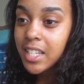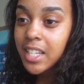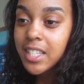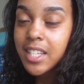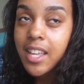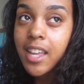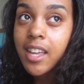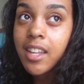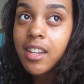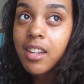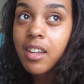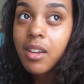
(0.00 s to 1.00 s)
And I
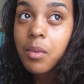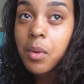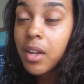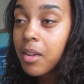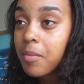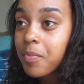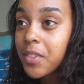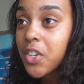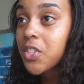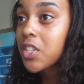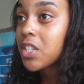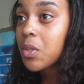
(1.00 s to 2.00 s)
said, well, there's a